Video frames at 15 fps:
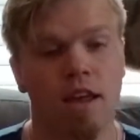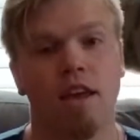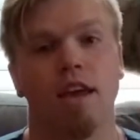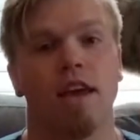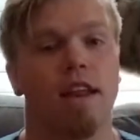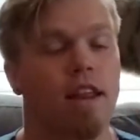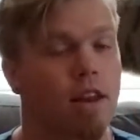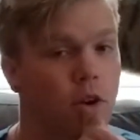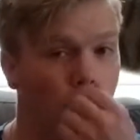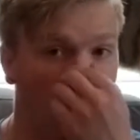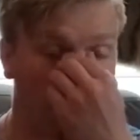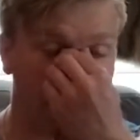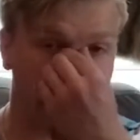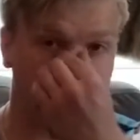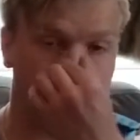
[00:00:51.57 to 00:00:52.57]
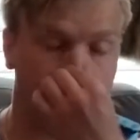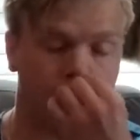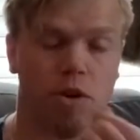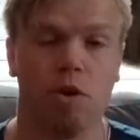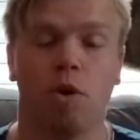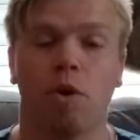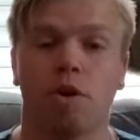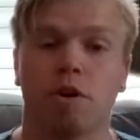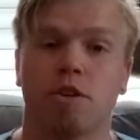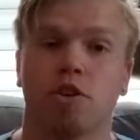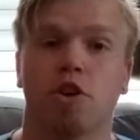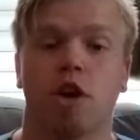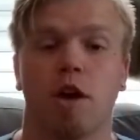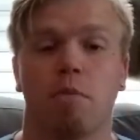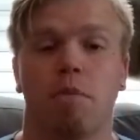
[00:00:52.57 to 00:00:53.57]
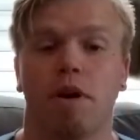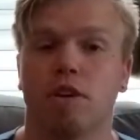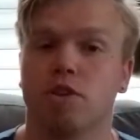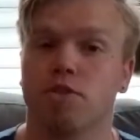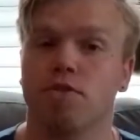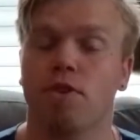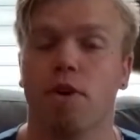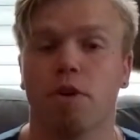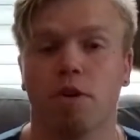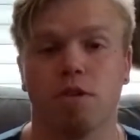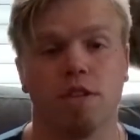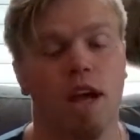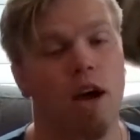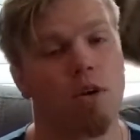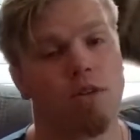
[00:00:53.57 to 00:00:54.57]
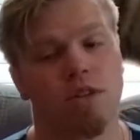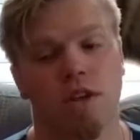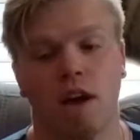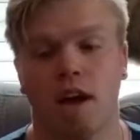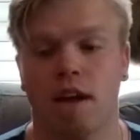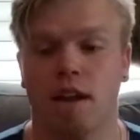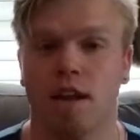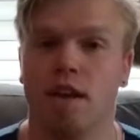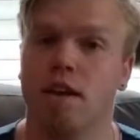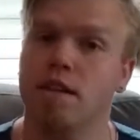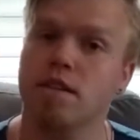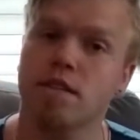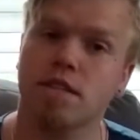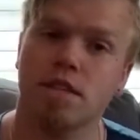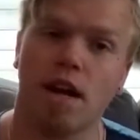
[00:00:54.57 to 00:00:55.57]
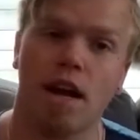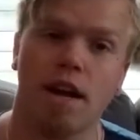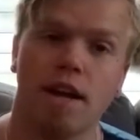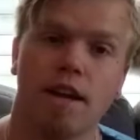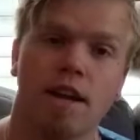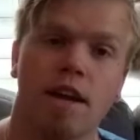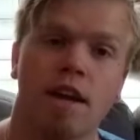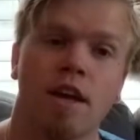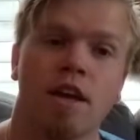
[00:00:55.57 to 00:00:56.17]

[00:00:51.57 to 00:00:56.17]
and in no particular order took a bunch of photos, outside, inside.